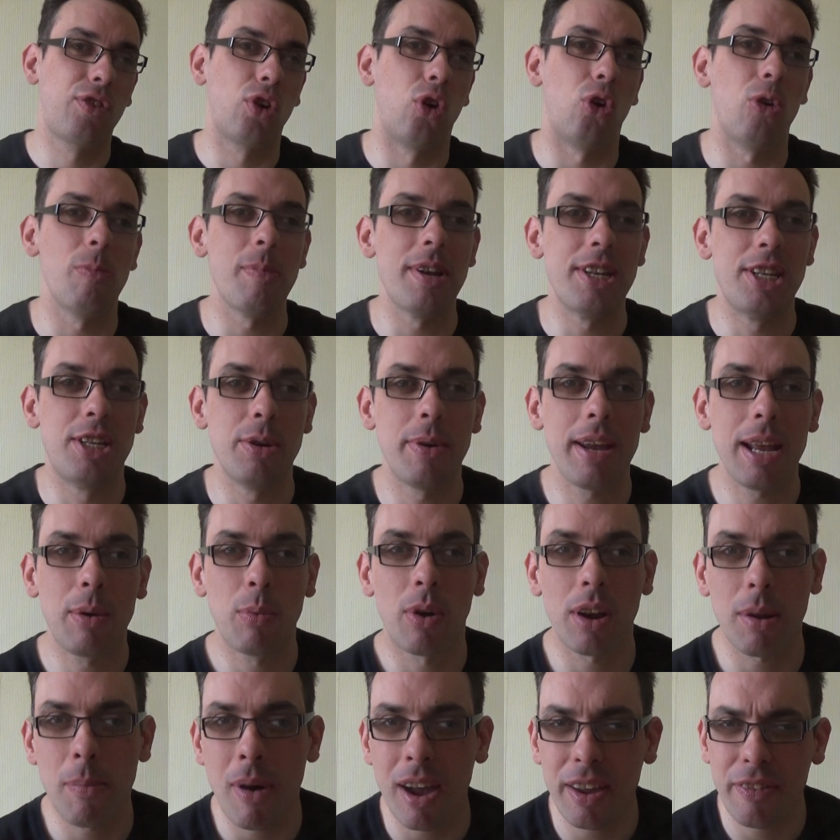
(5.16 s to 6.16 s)
caught me doing
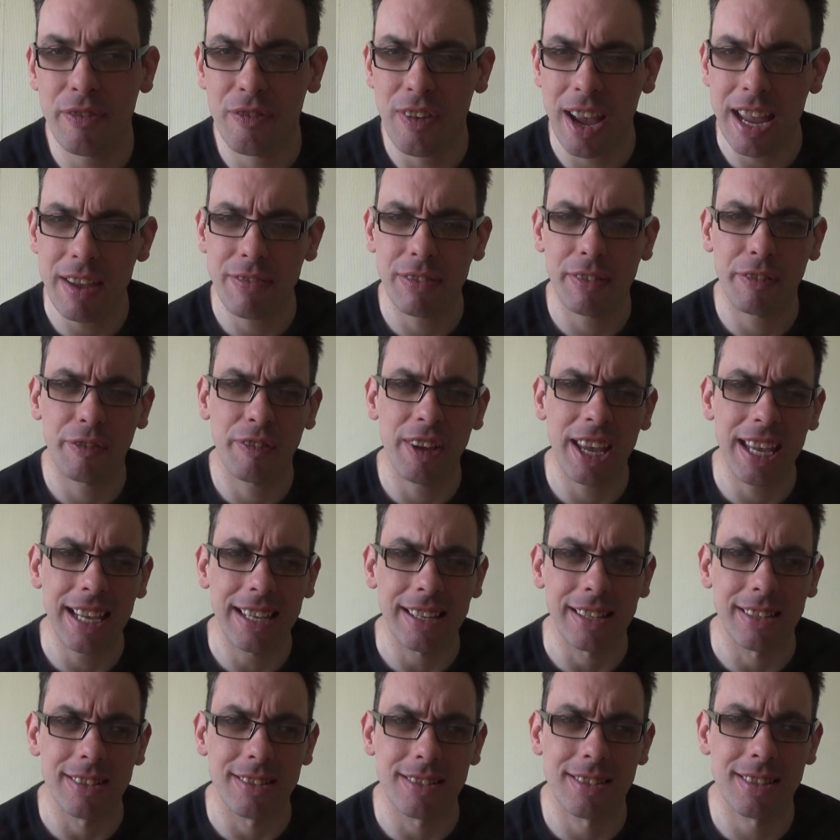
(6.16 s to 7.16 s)
one of my favourite
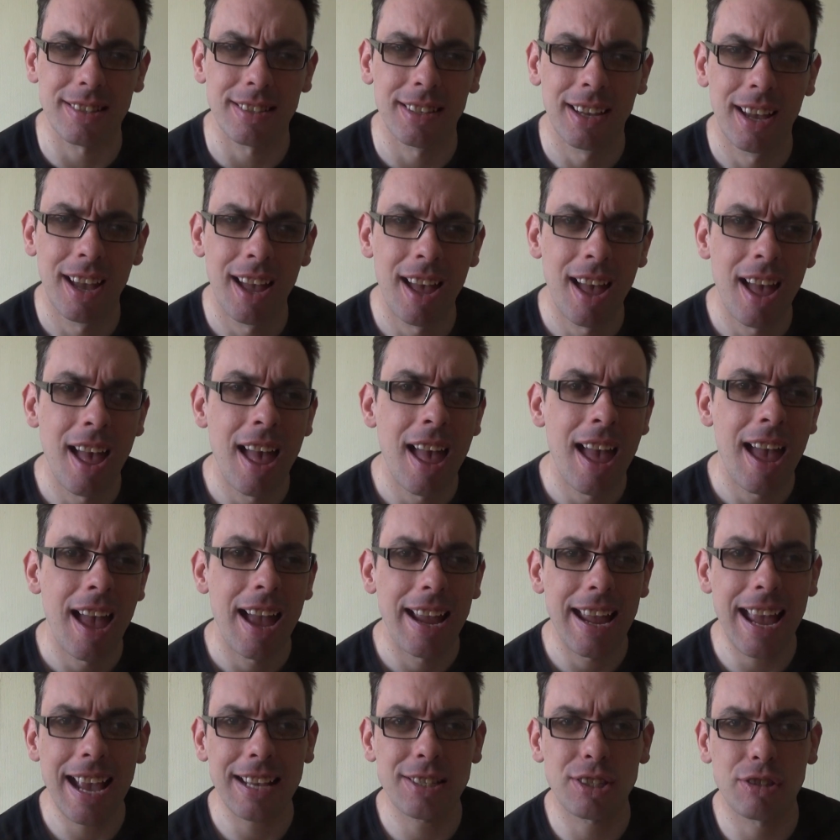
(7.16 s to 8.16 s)
things.
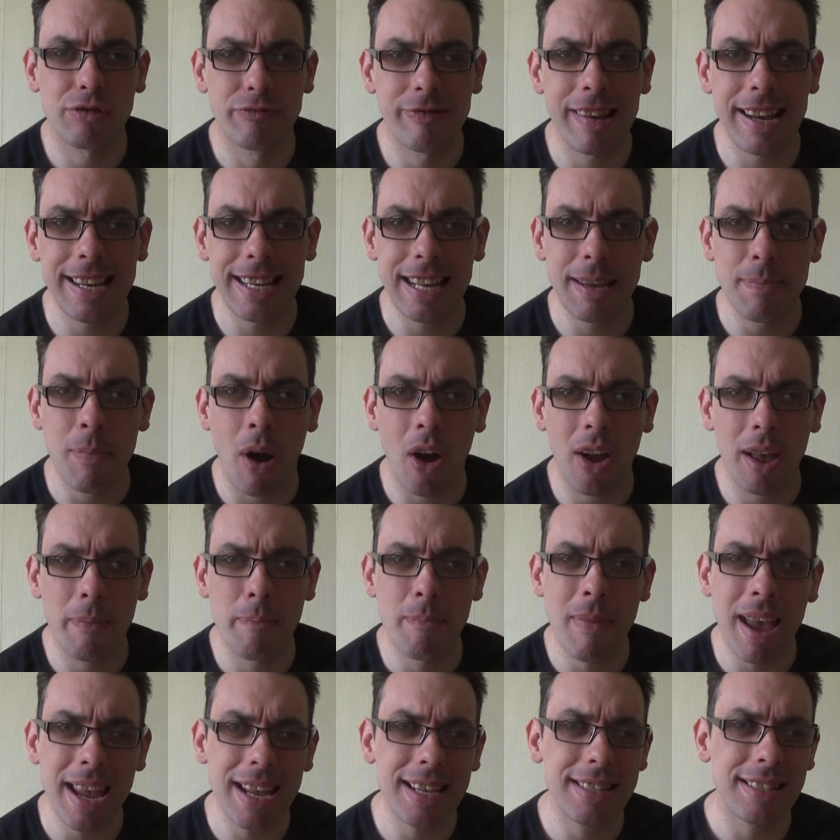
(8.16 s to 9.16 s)
Yes, reading my
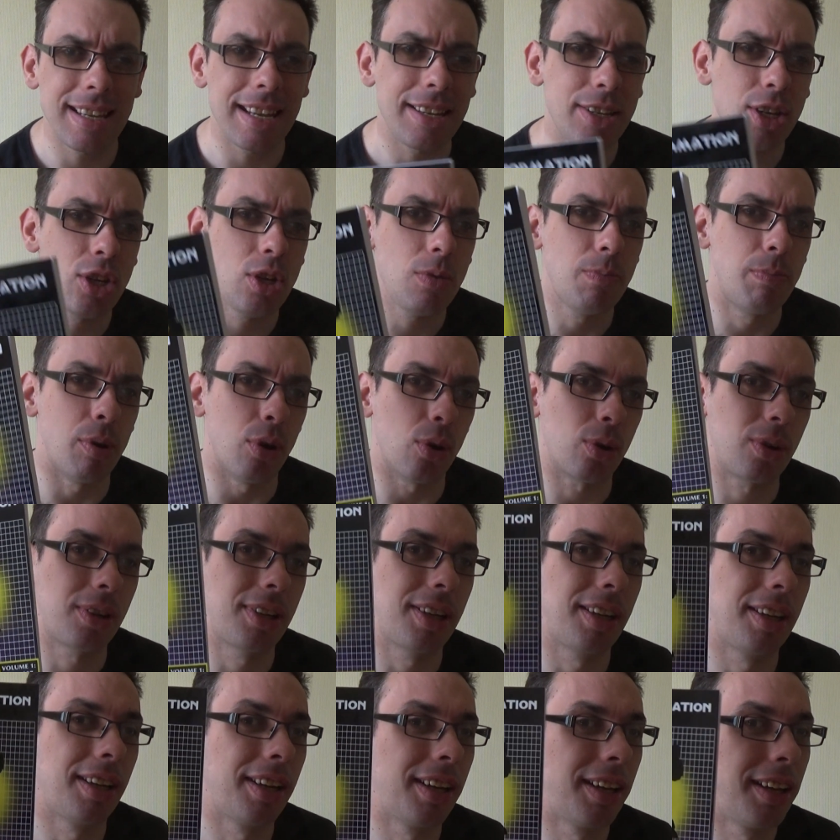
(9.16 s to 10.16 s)
amazing new
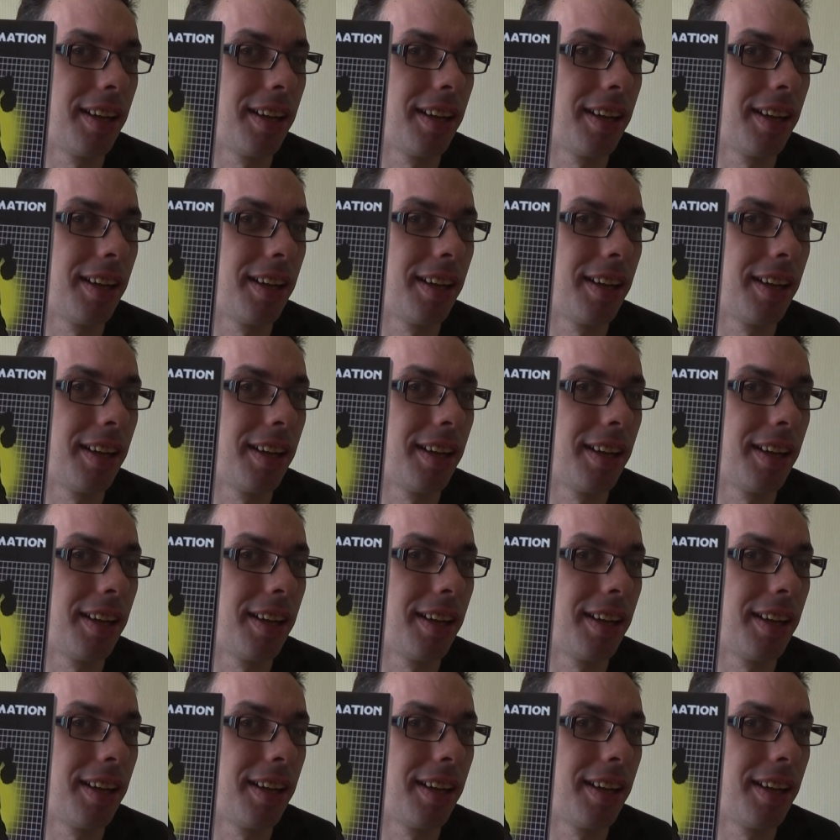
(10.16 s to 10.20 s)
book.